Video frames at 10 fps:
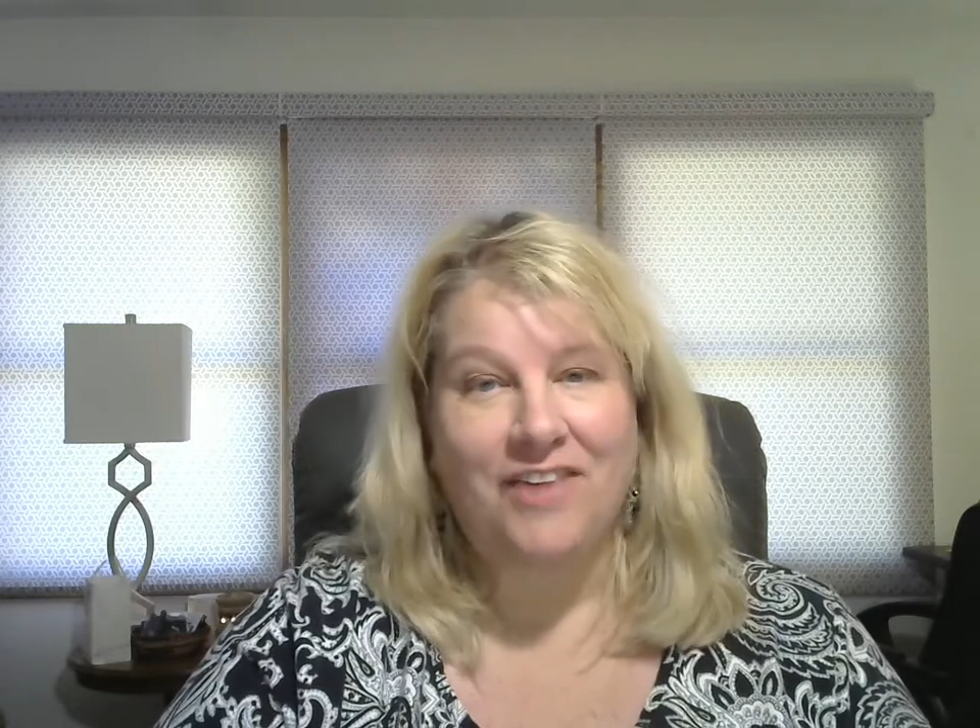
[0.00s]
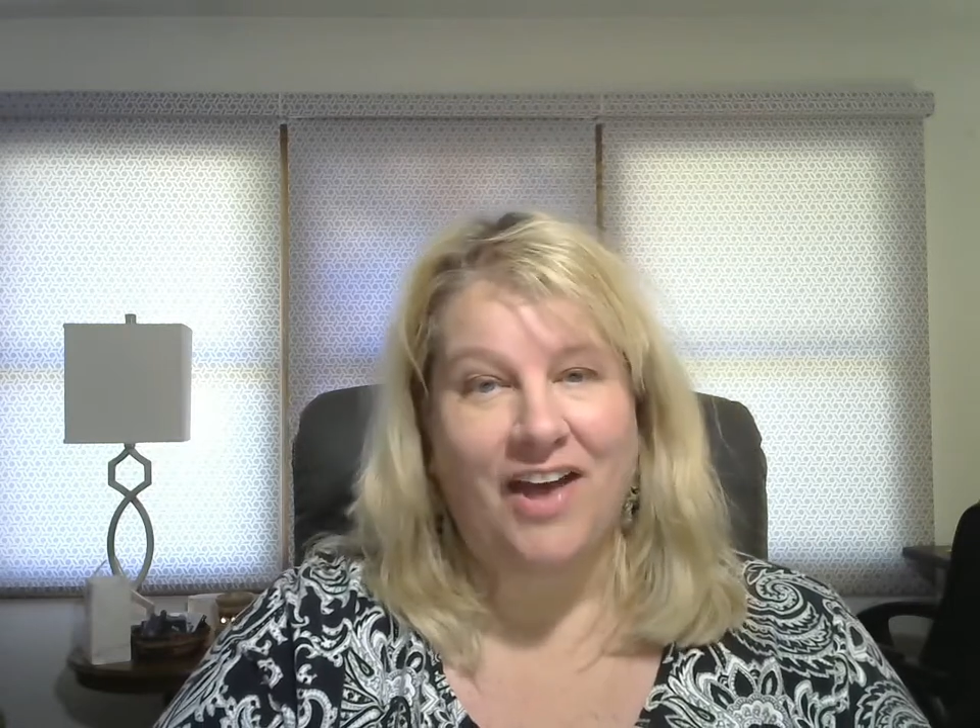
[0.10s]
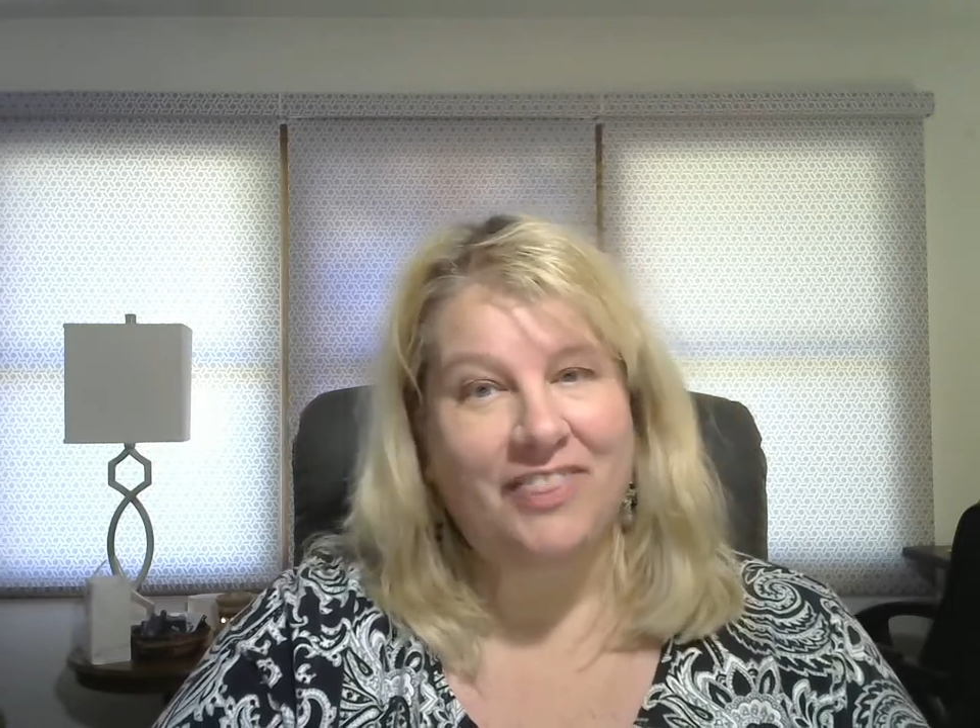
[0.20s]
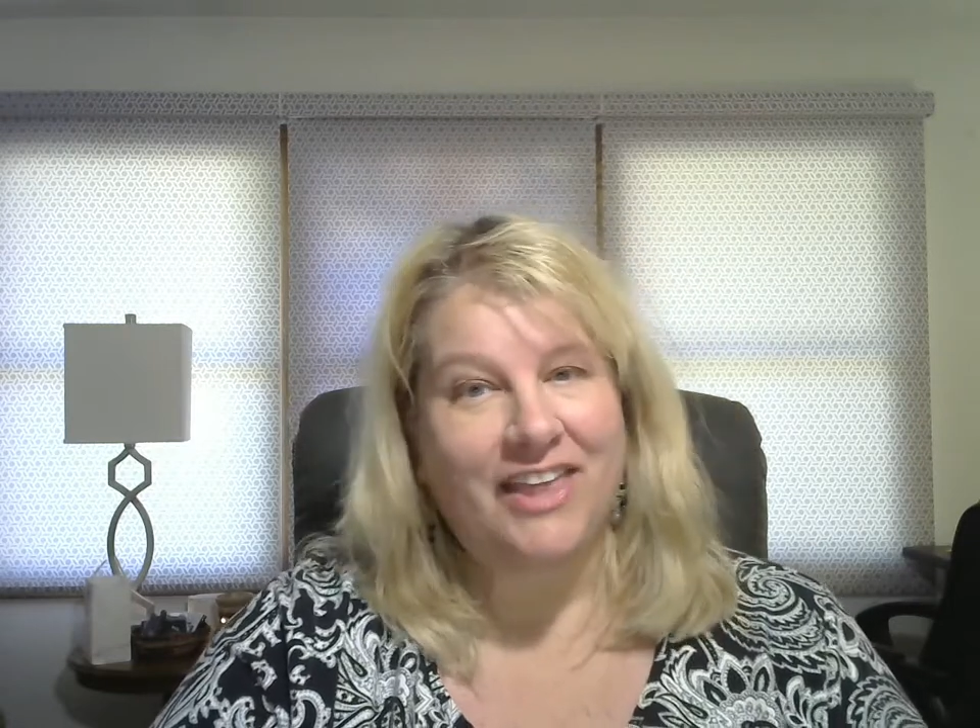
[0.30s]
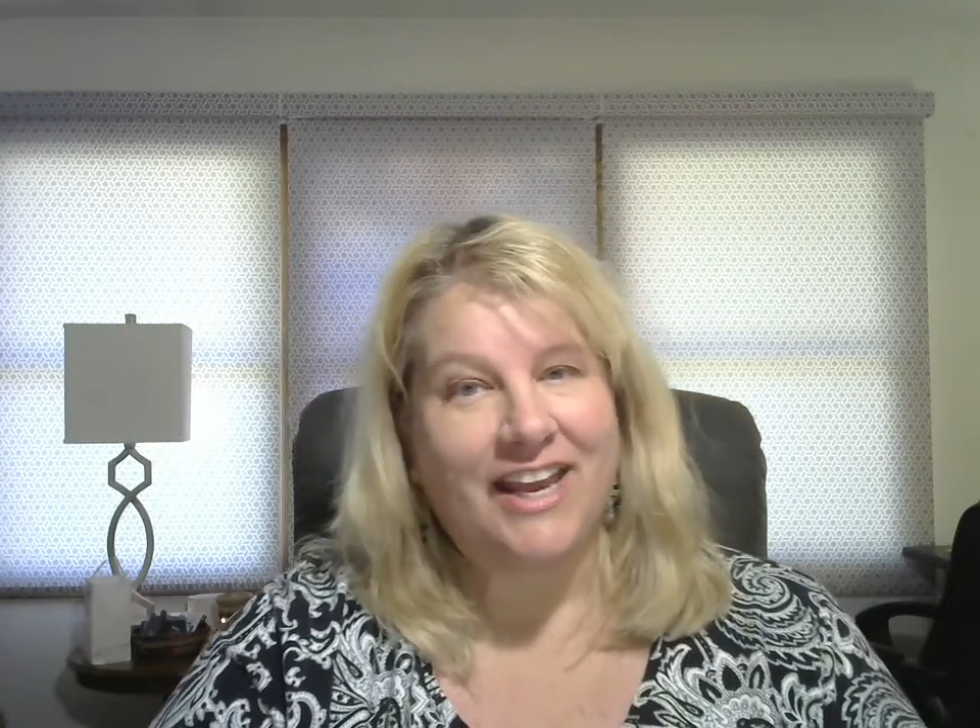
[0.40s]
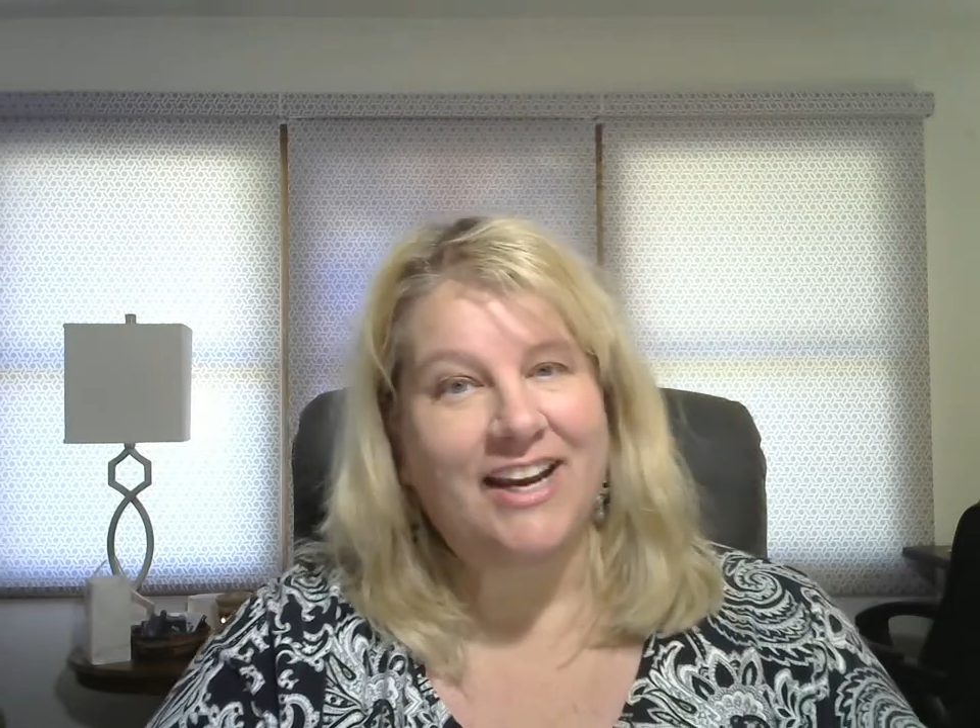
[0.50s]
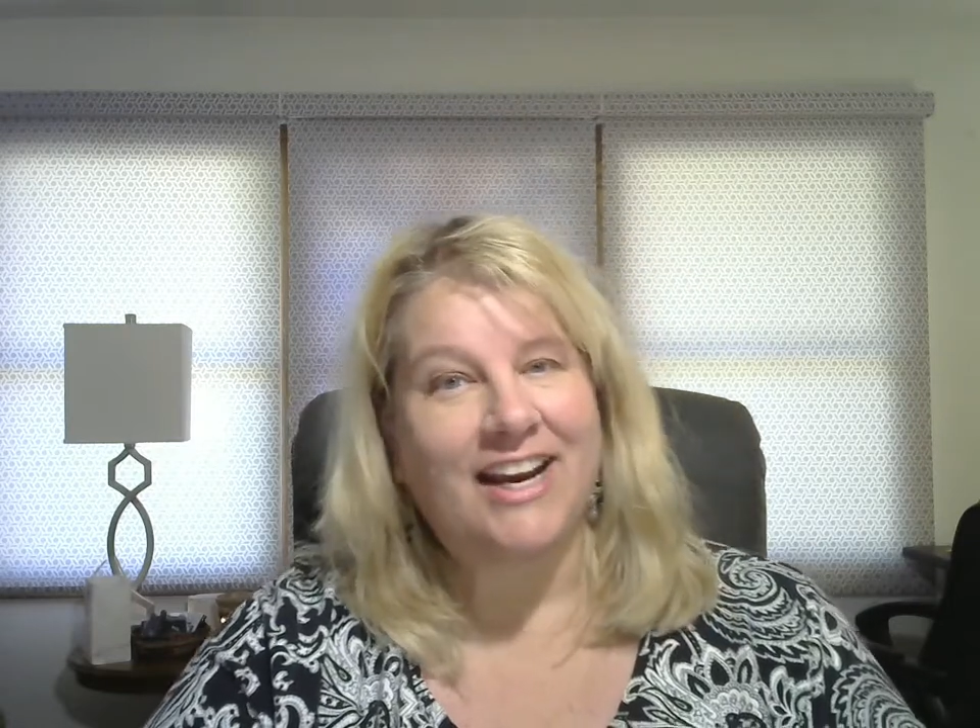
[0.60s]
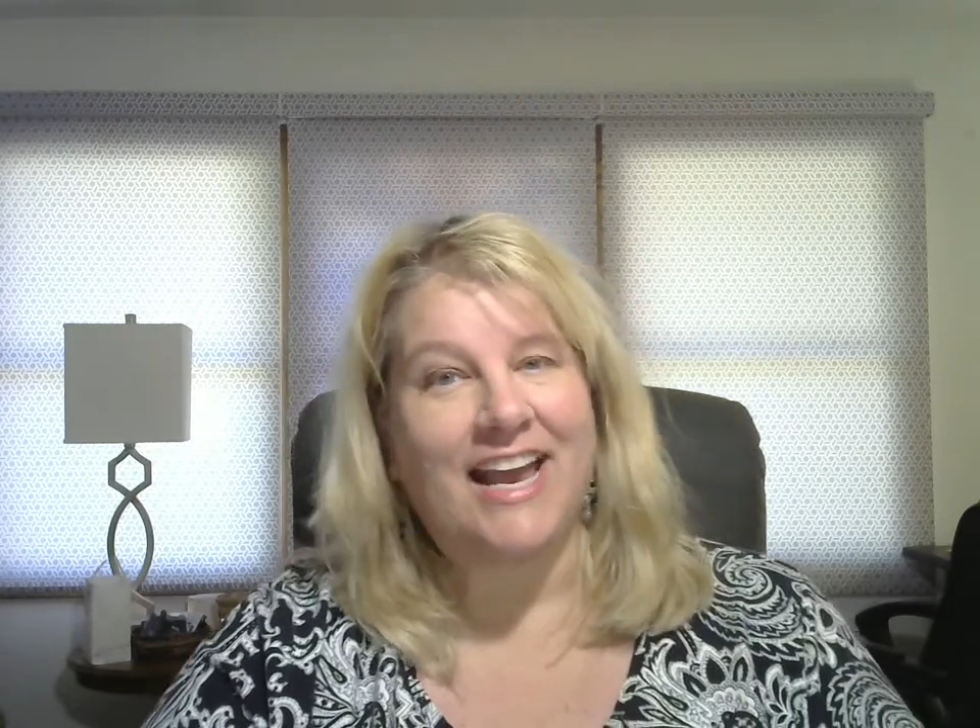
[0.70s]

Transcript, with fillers: out there.